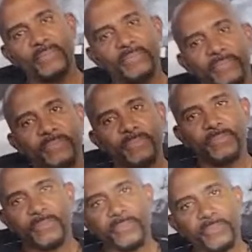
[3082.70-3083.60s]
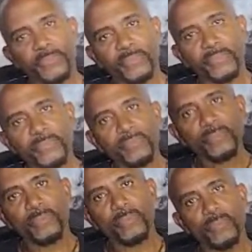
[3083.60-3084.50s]
a collaborative effort
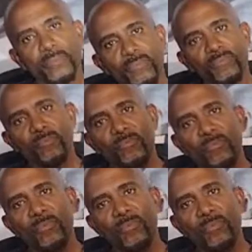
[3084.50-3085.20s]
between all the party? Them, you